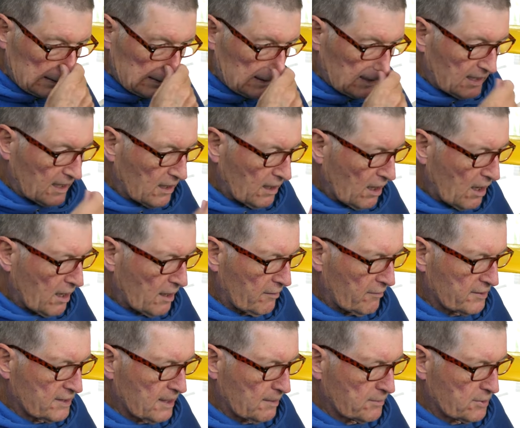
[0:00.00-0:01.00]
a glider
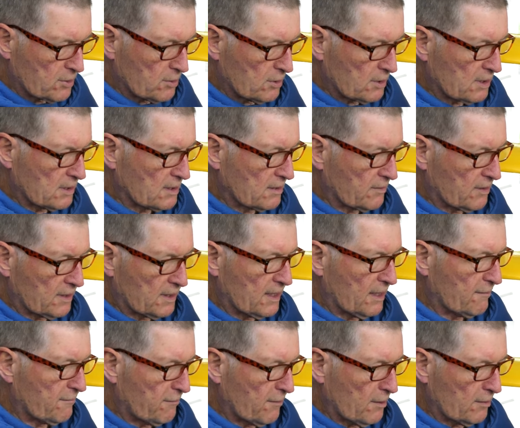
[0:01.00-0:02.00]
of some sort because I've got
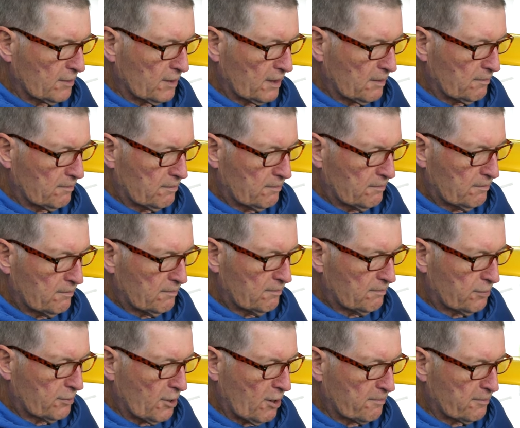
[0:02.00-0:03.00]
that folding
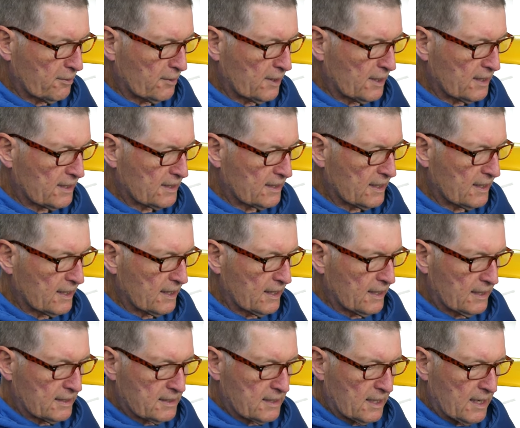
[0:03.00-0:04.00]
prop on it. Uh,
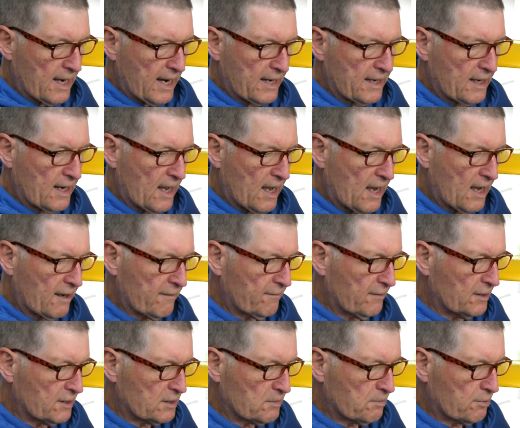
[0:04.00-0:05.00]
that's an eight and a half
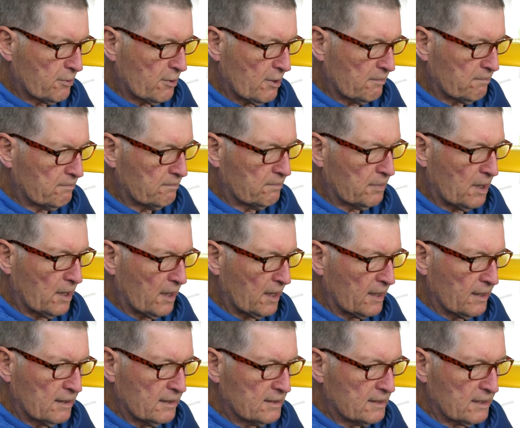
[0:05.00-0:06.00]
inch prop by
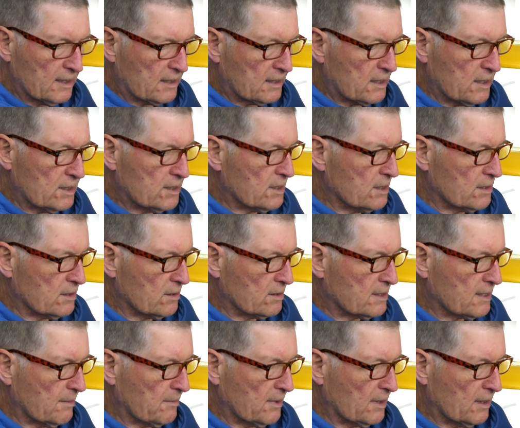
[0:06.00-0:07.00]
six inches or
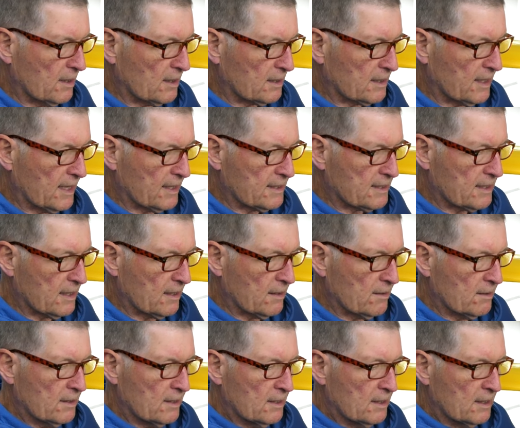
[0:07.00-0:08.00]
something like that. So
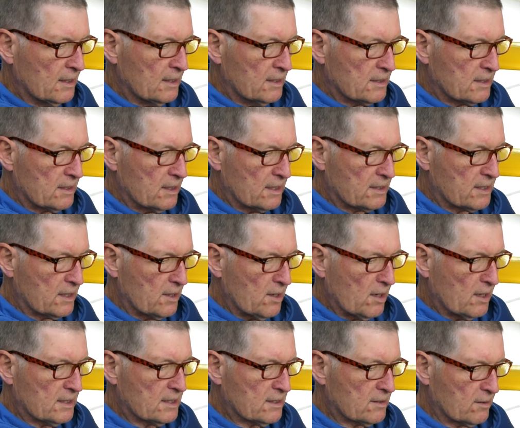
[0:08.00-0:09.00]
it's, it's a
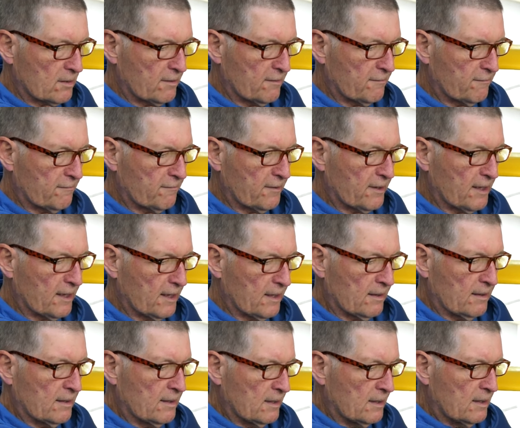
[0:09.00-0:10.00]
nice sort of uh,
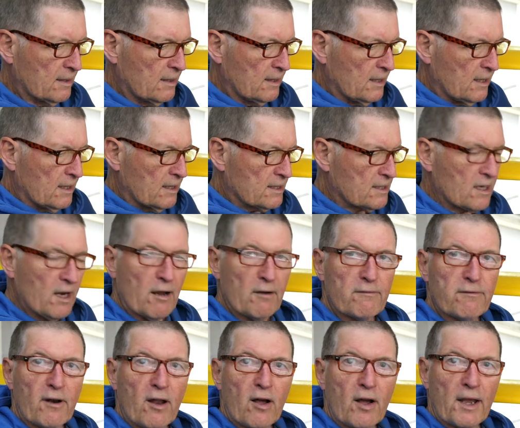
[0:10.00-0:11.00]
slow
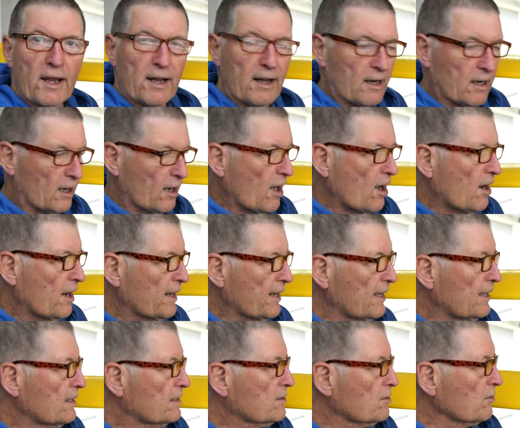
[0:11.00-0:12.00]
flying
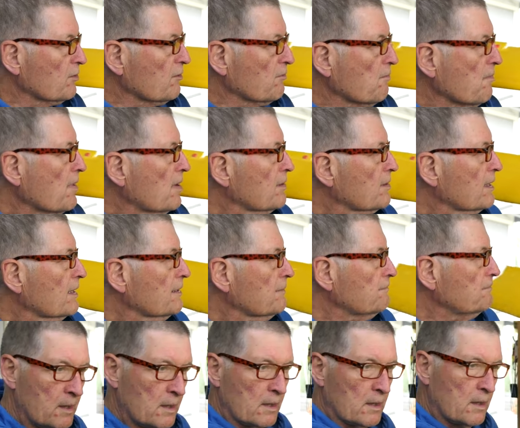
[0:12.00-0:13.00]
glidey sort of motor.
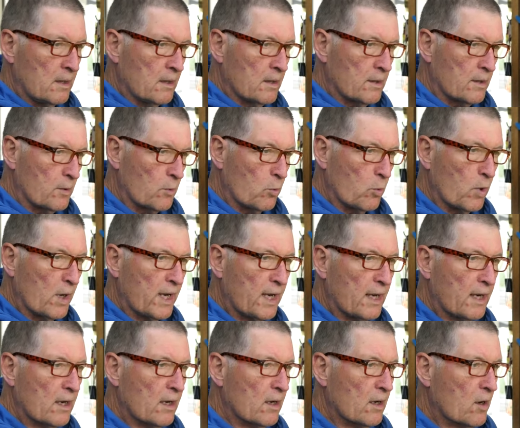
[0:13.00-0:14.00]
The
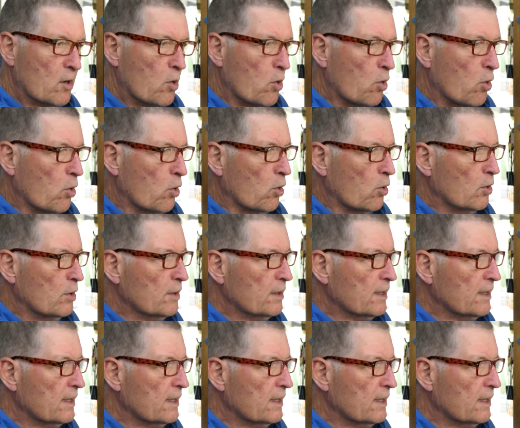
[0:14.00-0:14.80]
wing chord